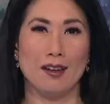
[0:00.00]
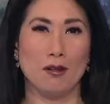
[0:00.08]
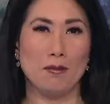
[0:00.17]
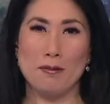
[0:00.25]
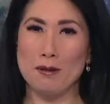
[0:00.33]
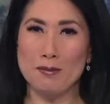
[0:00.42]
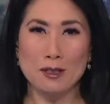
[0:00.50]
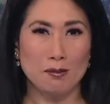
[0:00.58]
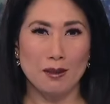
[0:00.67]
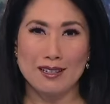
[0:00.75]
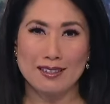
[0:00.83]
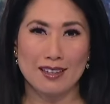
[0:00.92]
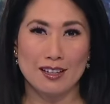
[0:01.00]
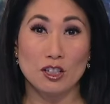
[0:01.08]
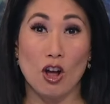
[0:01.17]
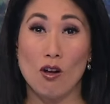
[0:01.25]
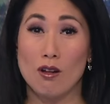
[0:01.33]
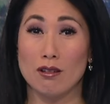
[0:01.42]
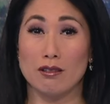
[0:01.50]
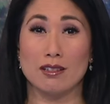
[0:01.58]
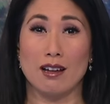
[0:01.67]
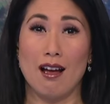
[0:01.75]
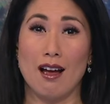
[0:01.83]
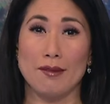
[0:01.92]
Well, people misplace things all
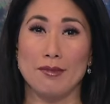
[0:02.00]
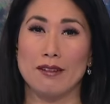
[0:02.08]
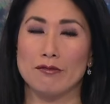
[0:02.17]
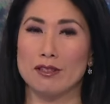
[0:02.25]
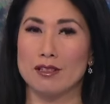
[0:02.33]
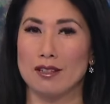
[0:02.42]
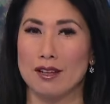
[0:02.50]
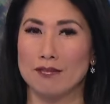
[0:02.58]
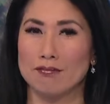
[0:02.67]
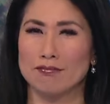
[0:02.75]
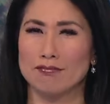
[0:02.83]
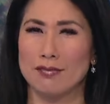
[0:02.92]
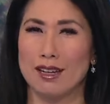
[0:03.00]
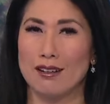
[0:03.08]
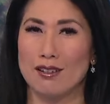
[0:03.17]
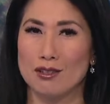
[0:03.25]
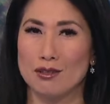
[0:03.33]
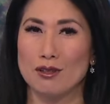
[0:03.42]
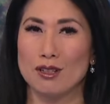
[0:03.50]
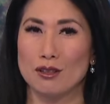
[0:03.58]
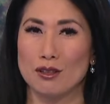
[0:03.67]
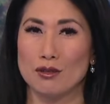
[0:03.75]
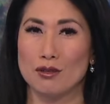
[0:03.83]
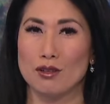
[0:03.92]
the time, and for some, that also
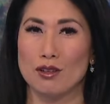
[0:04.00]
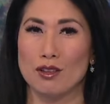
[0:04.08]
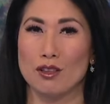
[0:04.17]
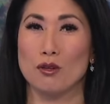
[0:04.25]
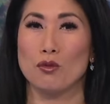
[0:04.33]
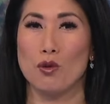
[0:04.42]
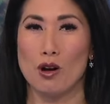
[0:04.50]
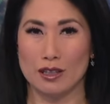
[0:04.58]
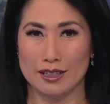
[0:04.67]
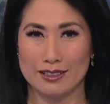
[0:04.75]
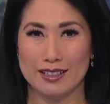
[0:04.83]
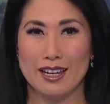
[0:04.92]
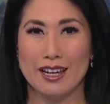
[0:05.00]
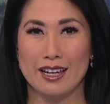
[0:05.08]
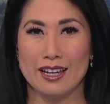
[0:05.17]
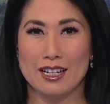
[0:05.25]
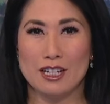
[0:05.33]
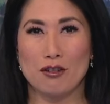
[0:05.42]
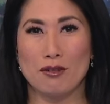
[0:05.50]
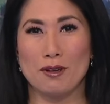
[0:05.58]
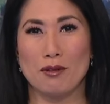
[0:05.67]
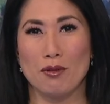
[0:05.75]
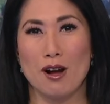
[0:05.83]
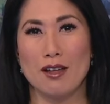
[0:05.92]
includes their wallet.
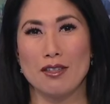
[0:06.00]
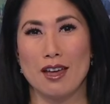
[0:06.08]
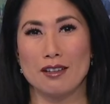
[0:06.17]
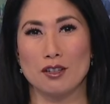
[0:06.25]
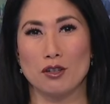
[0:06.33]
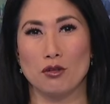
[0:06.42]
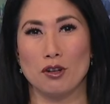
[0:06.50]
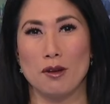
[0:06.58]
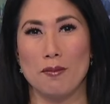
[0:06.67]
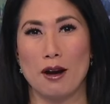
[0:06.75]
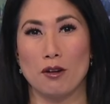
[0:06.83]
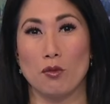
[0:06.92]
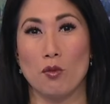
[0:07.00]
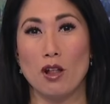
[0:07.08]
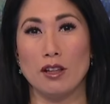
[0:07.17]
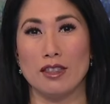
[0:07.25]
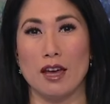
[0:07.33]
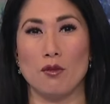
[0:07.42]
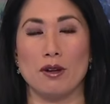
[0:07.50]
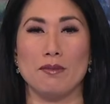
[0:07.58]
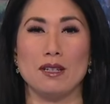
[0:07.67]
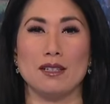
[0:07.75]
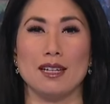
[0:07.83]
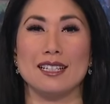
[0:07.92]
Jeremy Roth has a story about a wallet that
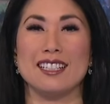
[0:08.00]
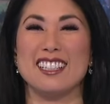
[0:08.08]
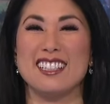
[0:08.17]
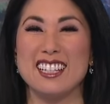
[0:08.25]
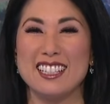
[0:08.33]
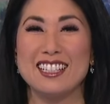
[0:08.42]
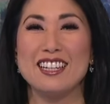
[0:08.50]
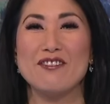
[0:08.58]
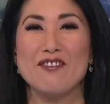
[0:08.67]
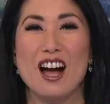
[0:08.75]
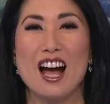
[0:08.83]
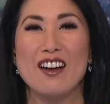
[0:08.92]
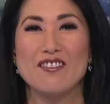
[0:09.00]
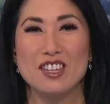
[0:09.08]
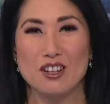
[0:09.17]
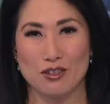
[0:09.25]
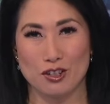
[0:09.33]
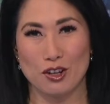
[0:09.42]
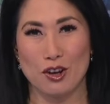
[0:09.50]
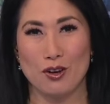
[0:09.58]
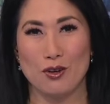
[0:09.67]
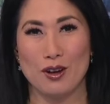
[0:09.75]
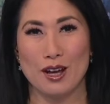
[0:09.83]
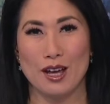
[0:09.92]
went missing 65 years
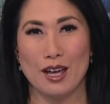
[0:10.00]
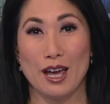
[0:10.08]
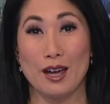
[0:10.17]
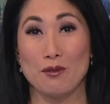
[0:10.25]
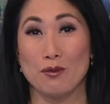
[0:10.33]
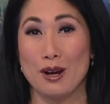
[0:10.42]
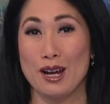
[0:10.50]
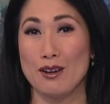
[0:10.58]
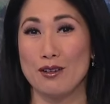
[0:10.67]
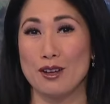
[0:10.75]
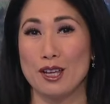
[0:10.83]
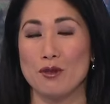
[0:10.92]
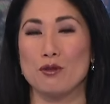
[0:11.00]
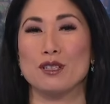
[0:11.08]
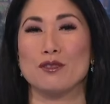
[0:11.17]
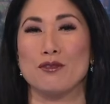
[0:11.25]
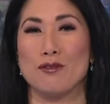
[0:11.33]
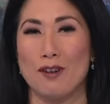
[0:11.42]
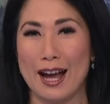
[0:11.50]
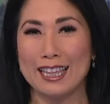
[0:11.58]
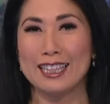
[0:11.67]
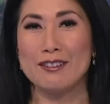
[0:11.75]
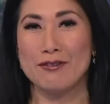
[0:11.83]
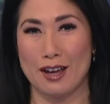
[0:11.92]
ago and where it was
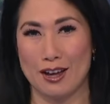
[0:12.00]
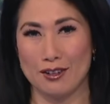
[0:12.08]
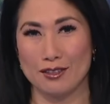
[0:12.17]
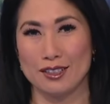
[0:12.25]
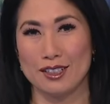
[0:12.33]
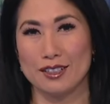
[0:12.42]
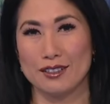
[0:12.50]
finally found.